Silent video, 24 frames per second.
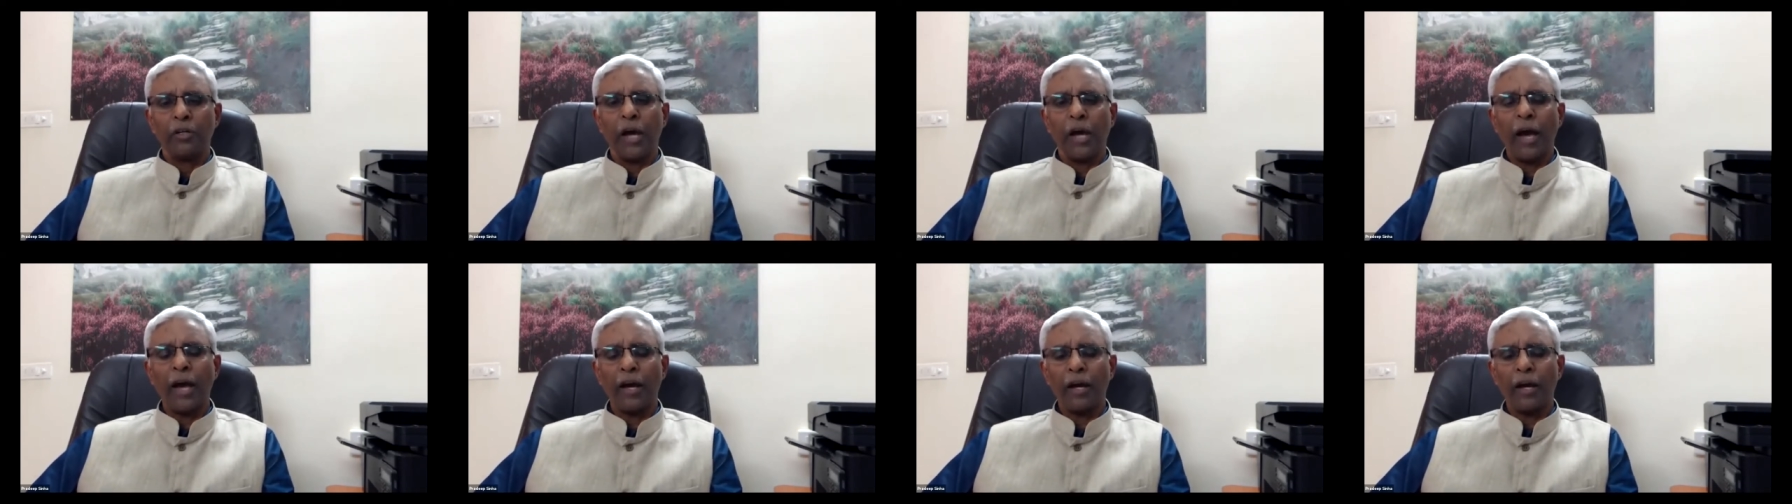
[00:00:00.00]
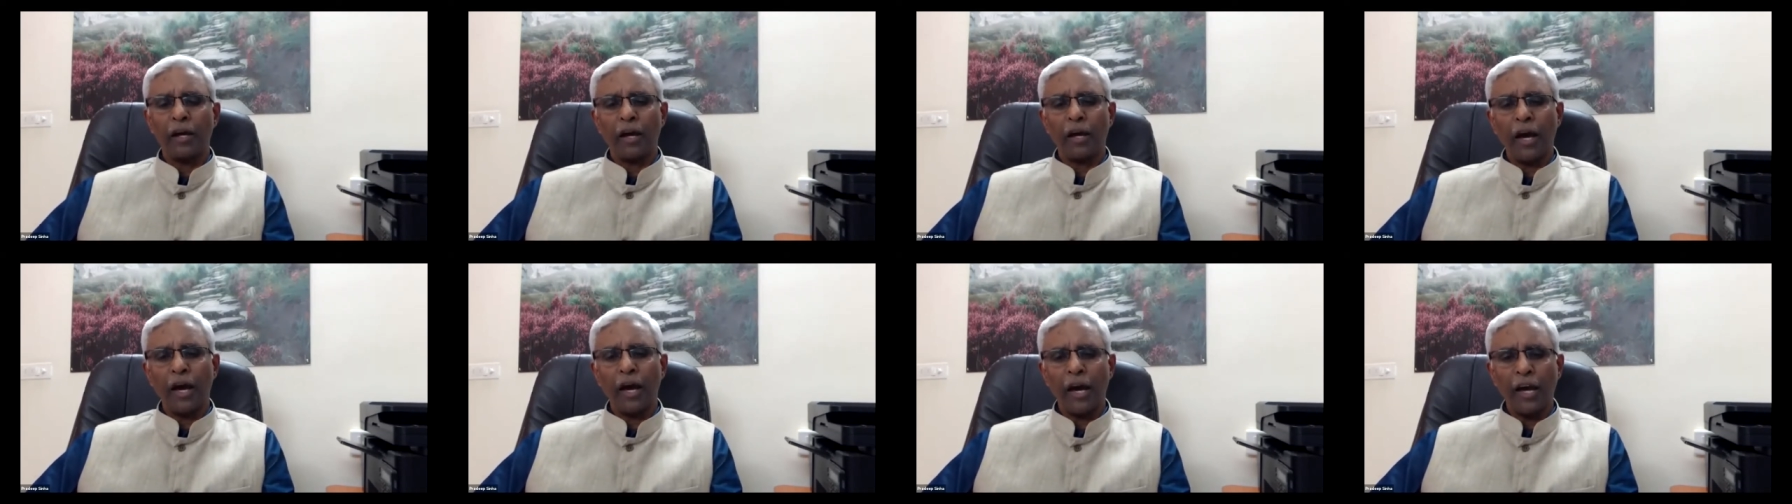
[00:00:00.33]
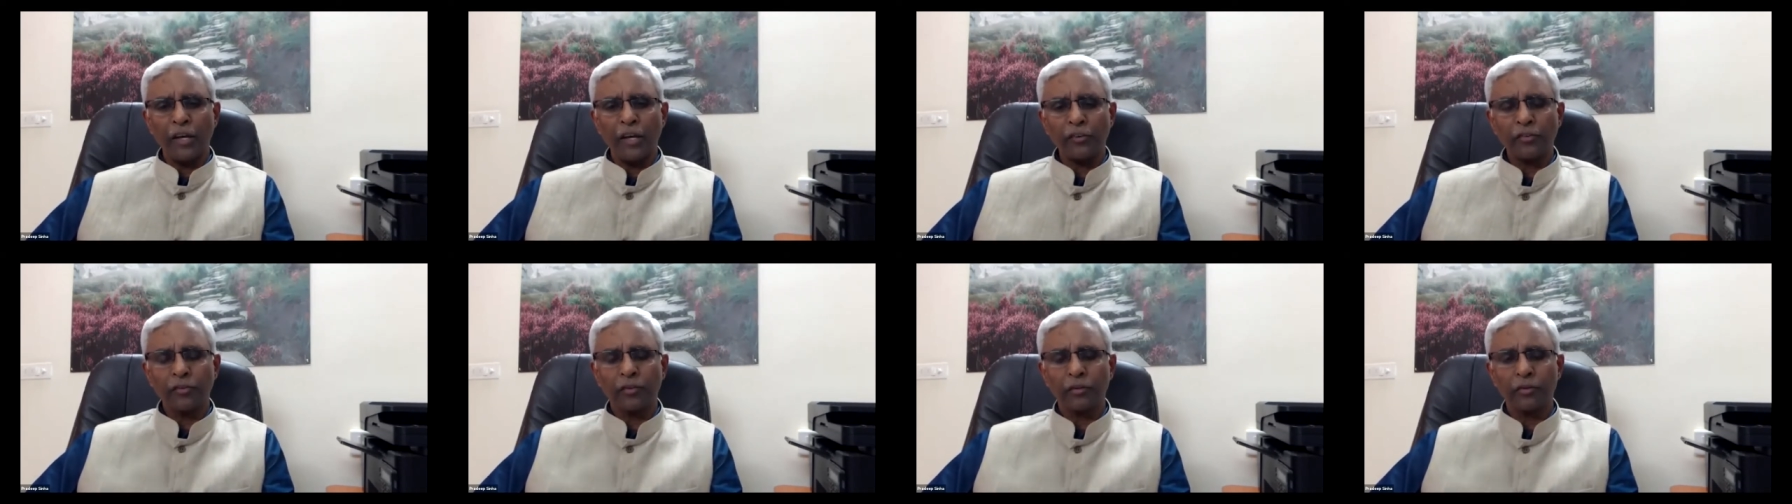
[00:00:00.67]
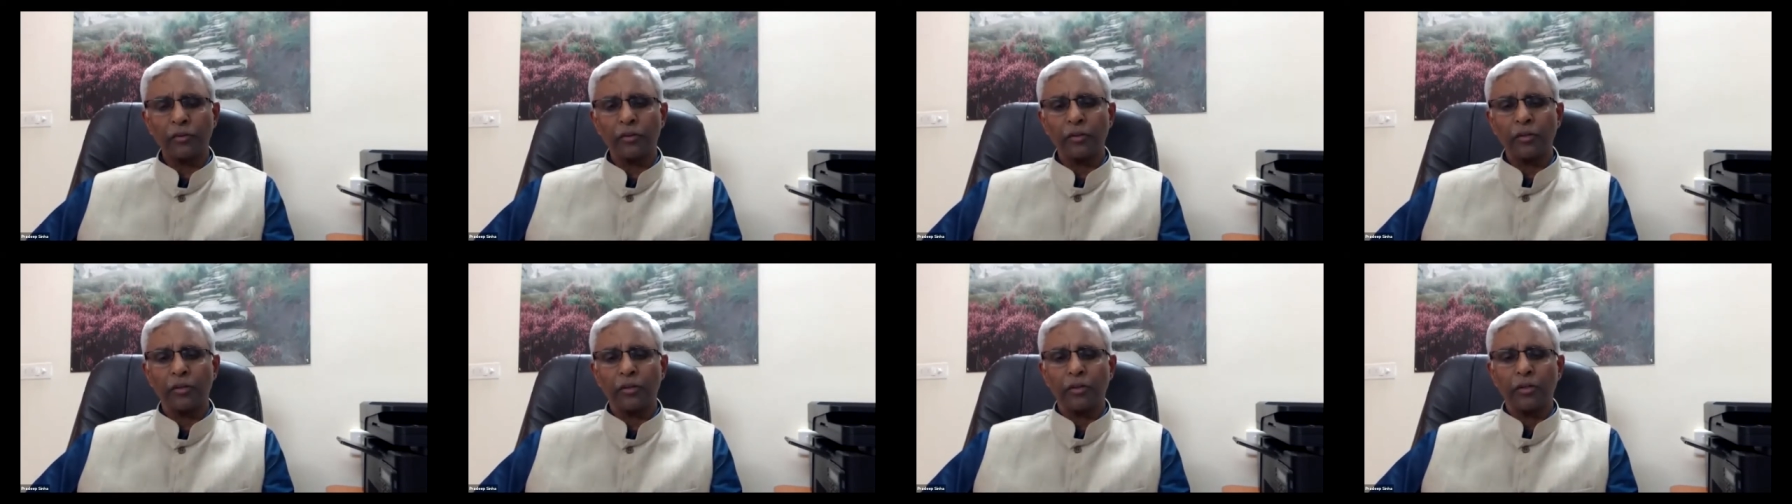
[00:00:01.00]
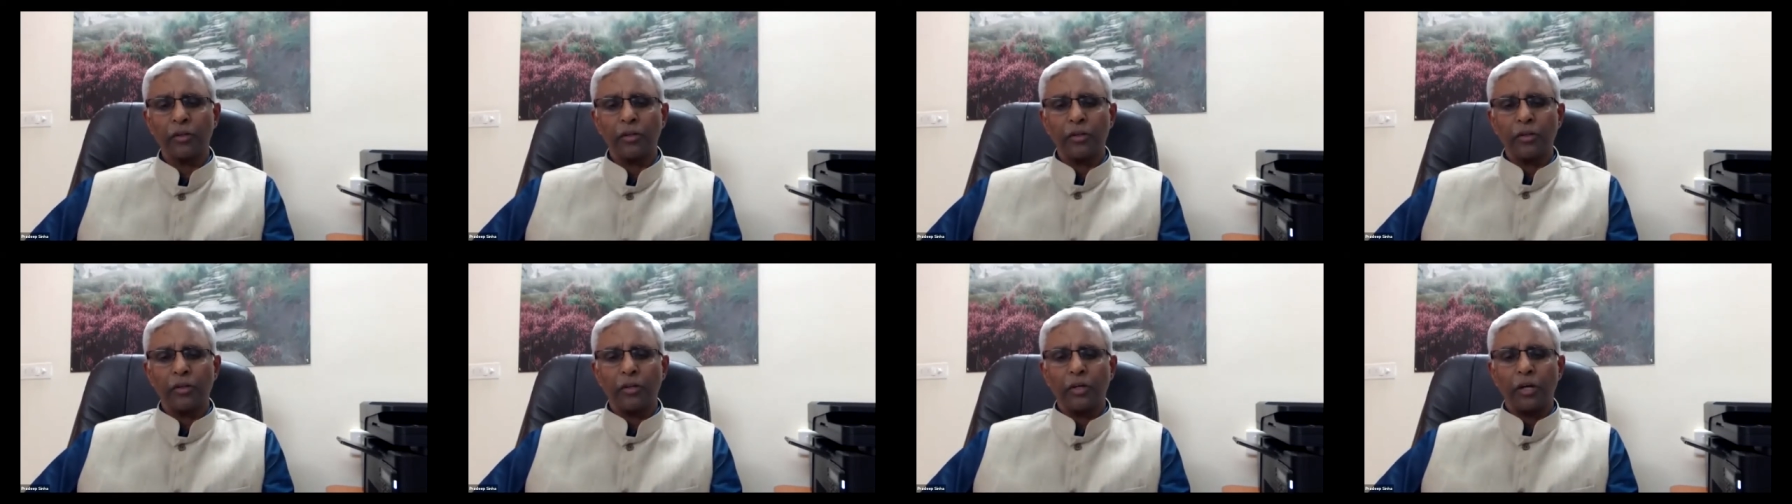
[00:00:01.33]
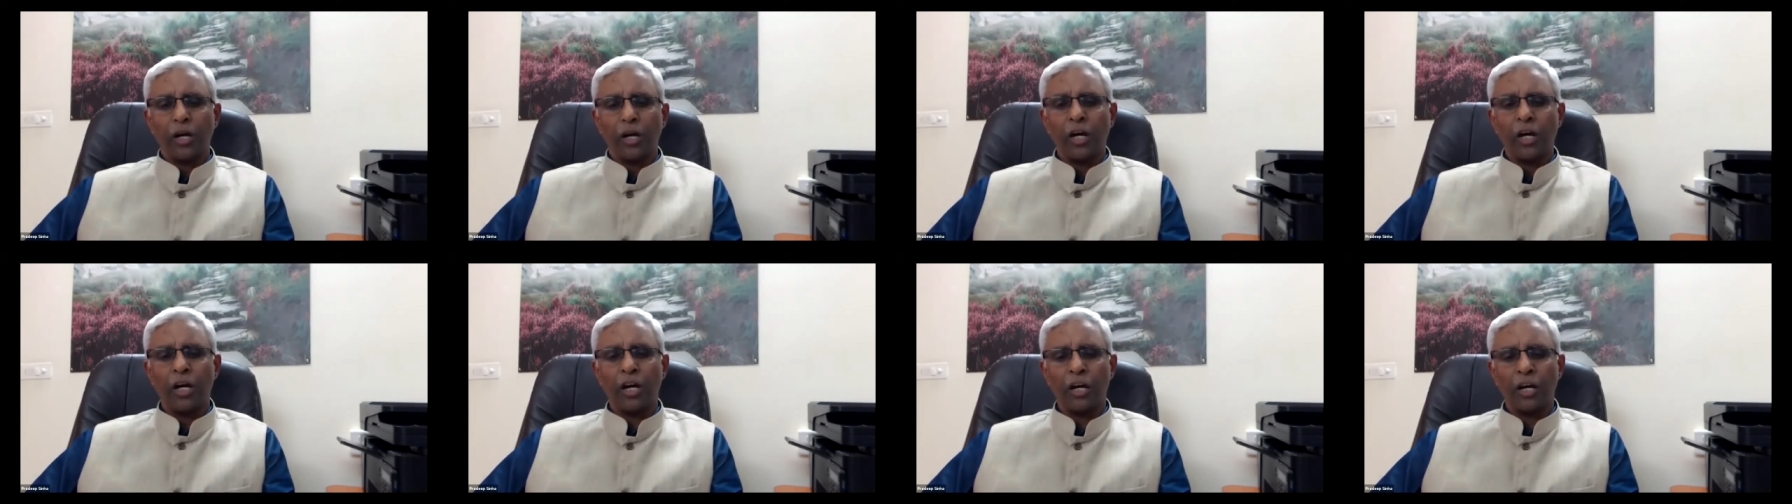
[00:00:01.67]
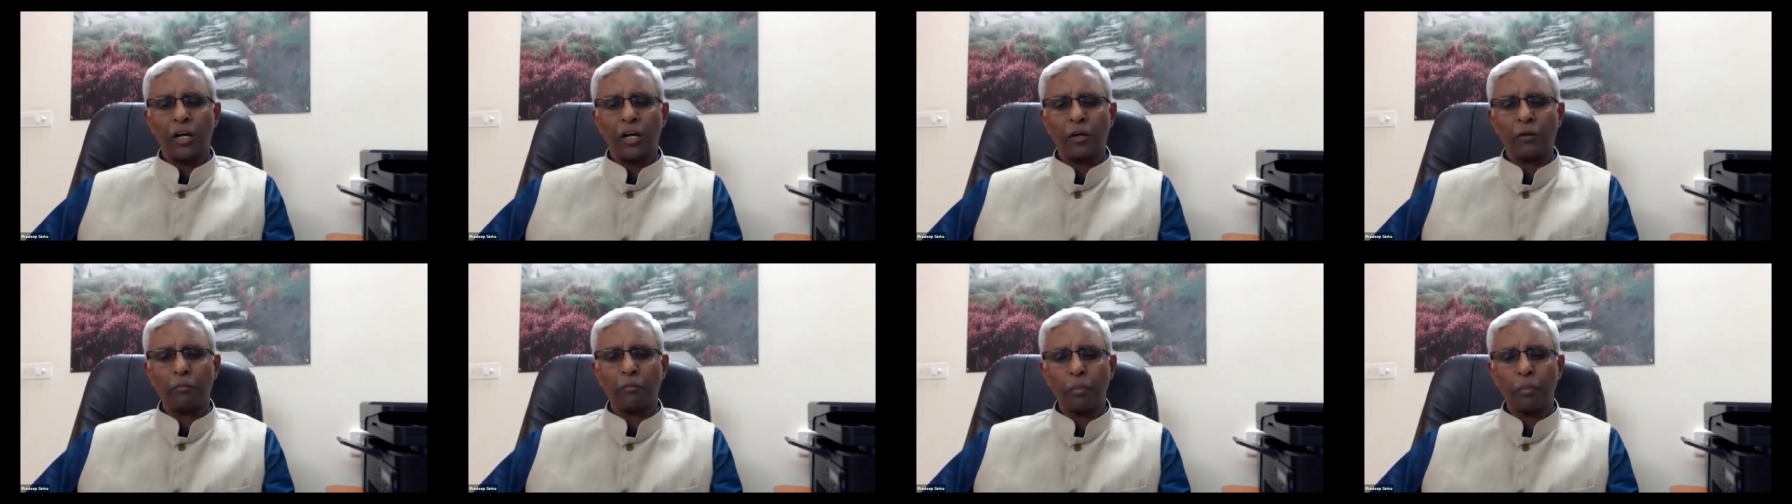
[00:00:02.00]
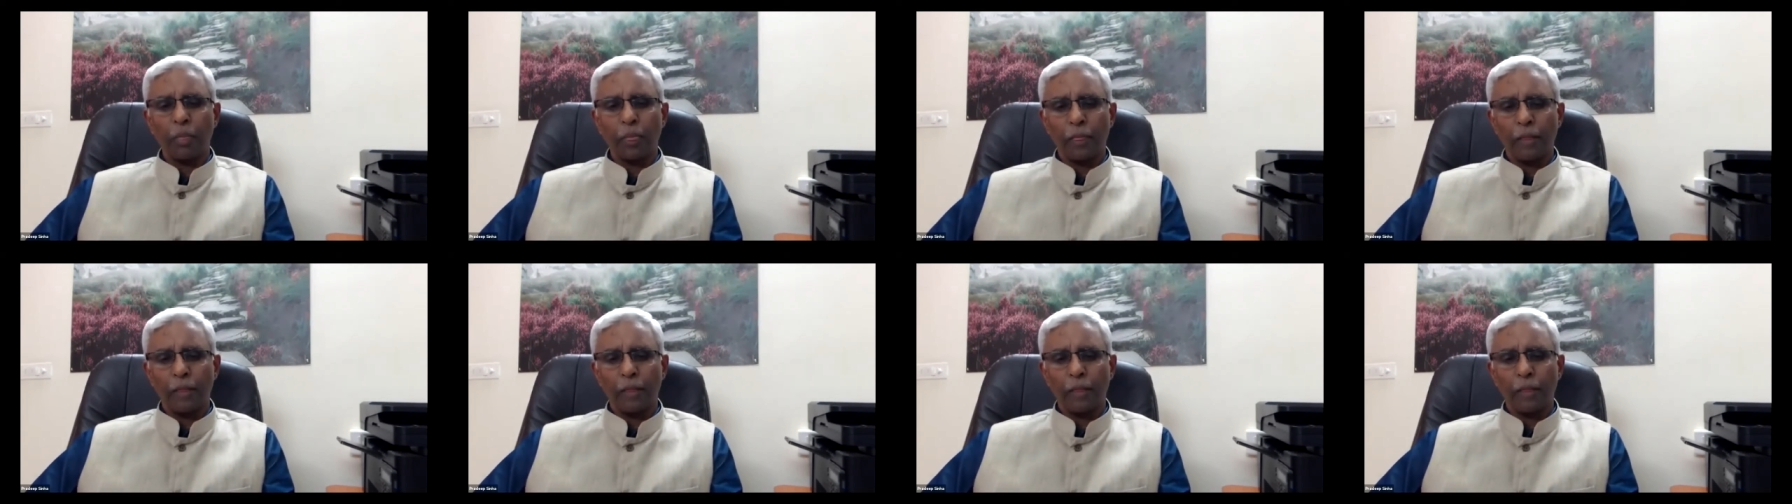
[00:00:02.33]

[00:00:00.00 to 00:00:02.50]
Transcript: has uh,